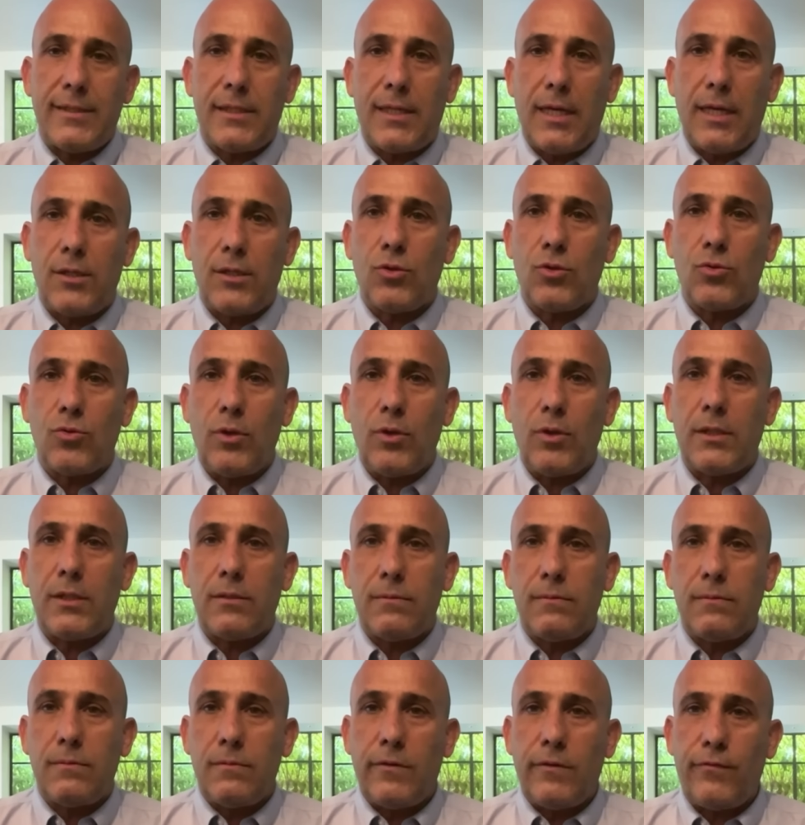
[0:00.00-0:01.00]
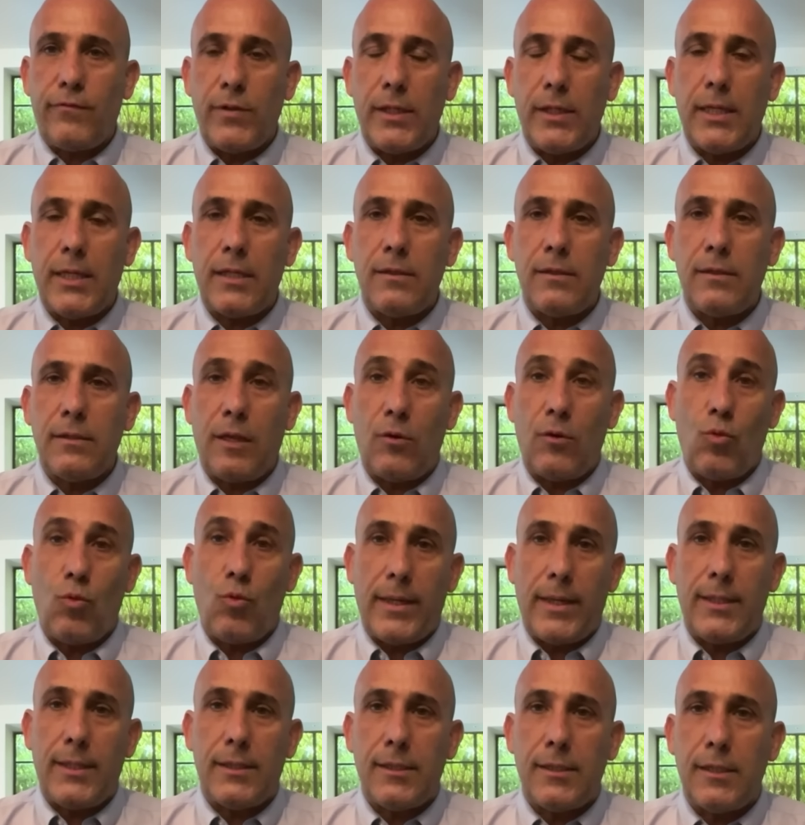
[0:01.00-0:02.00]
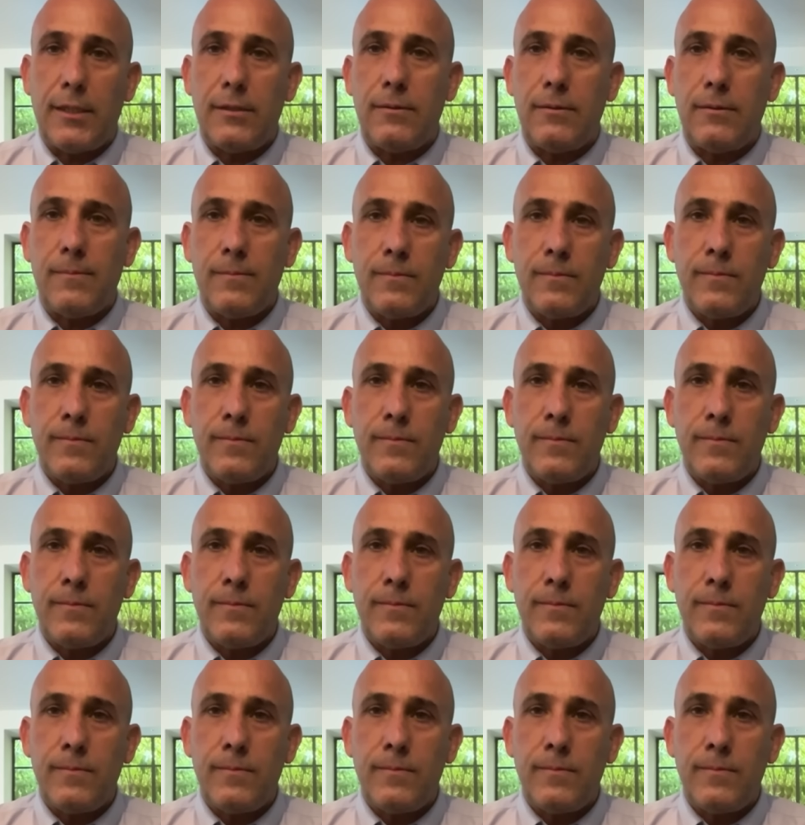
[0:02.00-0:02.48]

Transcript: hesitate to do it if needed and when needed.